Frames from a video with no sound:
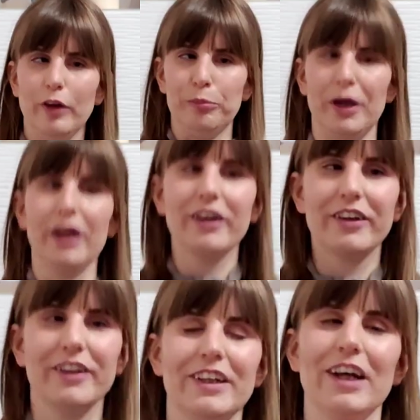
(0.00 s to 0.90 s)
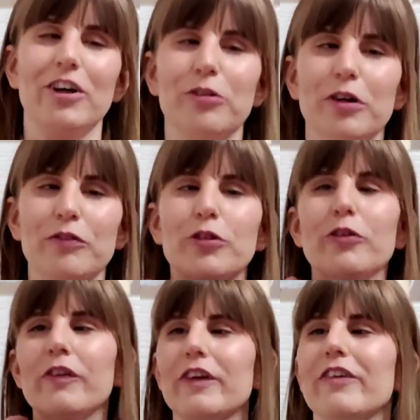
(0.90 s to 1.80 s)
I'm back now. I've
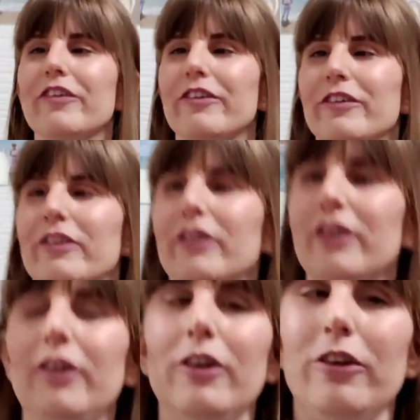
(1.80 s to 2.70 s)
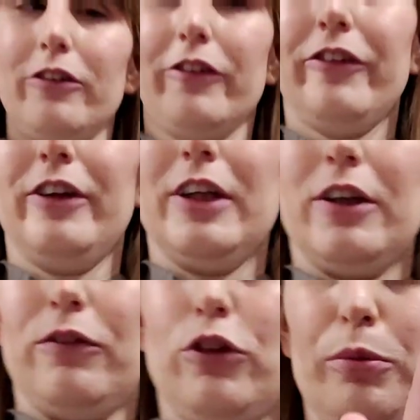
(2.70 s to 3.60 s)
got this long
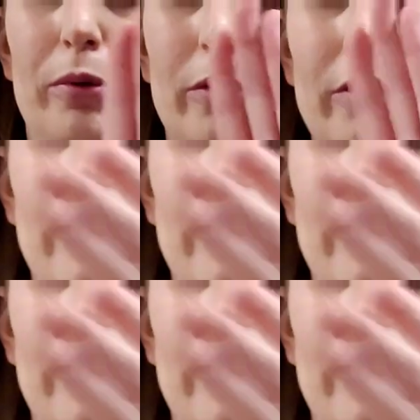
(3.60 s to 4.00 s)
sleeve top